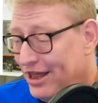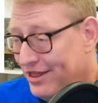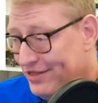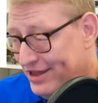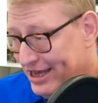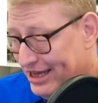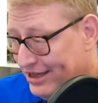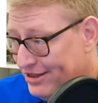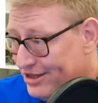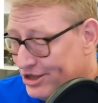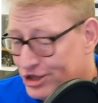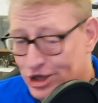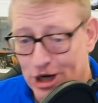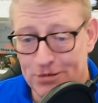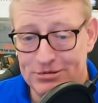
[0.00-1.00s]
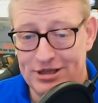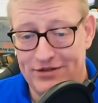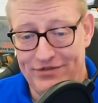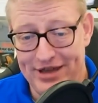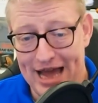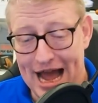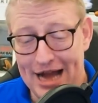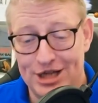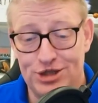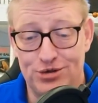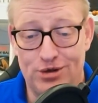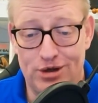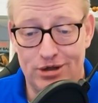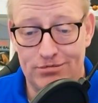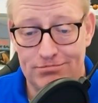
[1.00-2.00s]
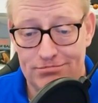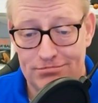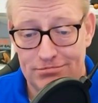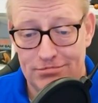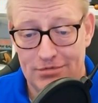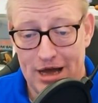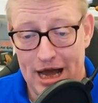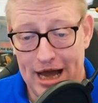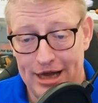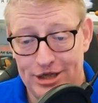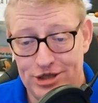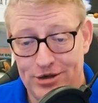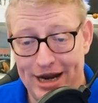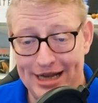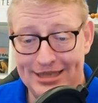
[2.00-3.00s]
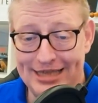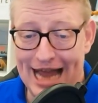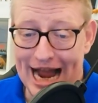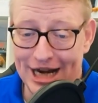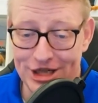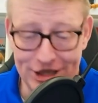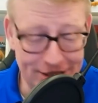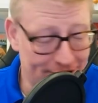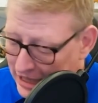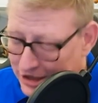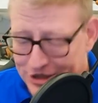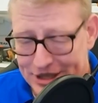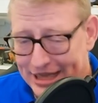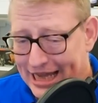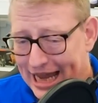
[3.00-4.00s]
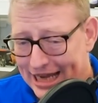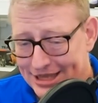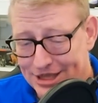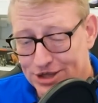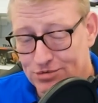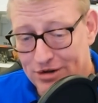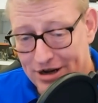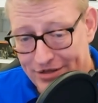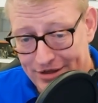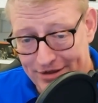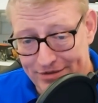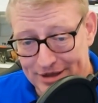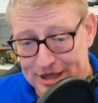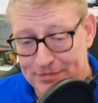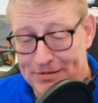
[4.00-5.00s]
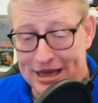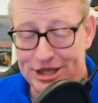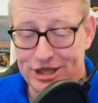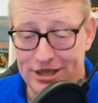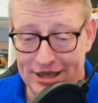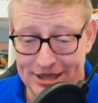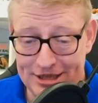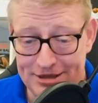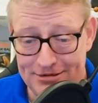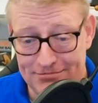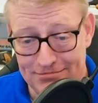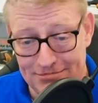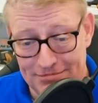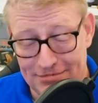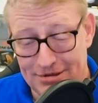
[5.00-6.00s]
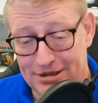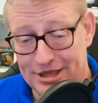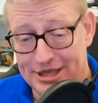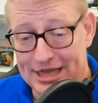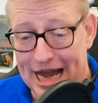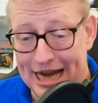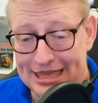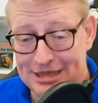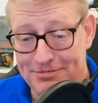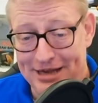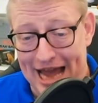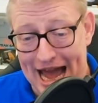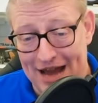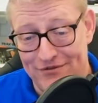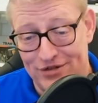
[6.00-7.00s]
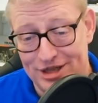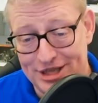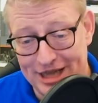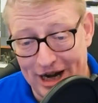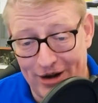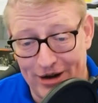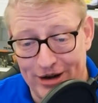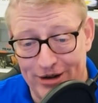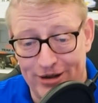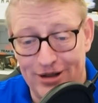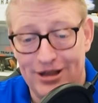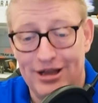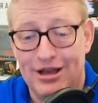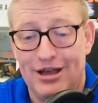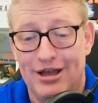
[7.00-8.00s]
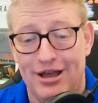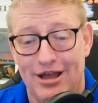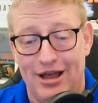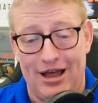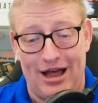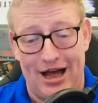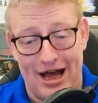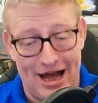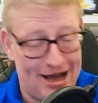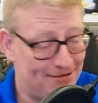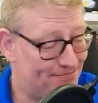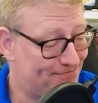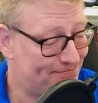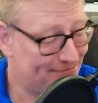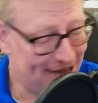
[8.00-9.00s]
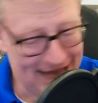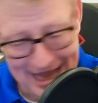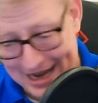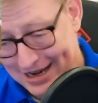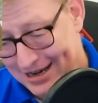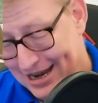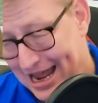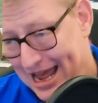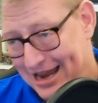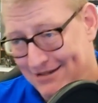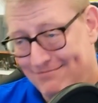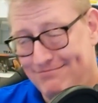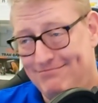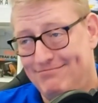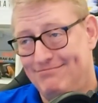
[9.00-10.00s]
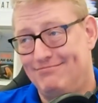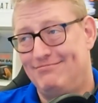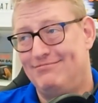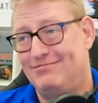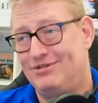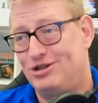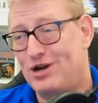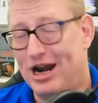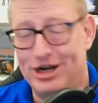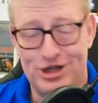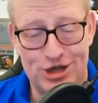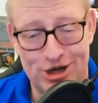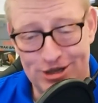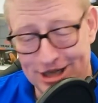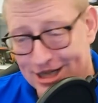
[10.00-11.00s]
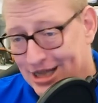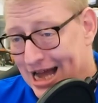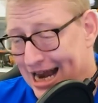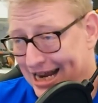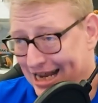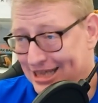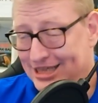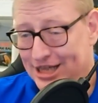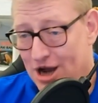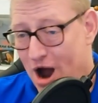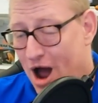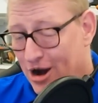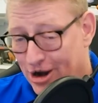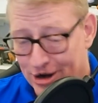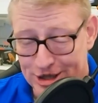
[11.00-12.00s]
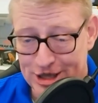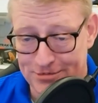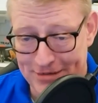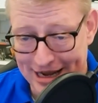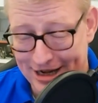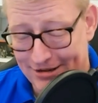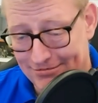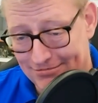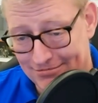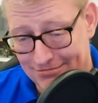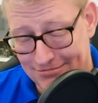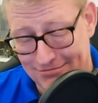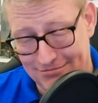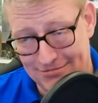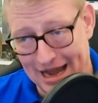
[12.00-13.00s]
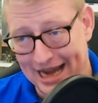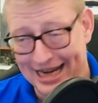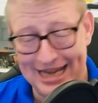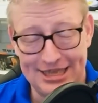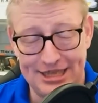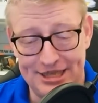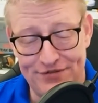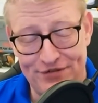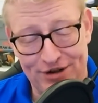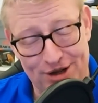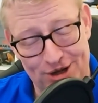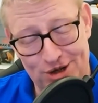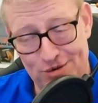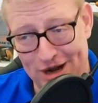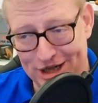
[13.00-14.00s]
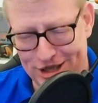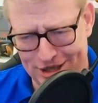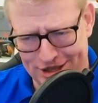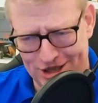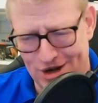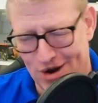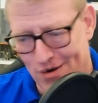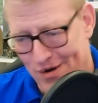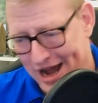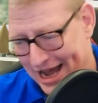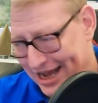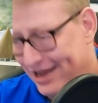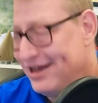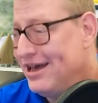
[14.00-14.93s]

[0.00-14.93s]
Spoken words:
the terms of the actual transaction. You see cases where the specialist decides to be adversarial and try to turn the client against the auditor to make, I guess, difficult questions go away.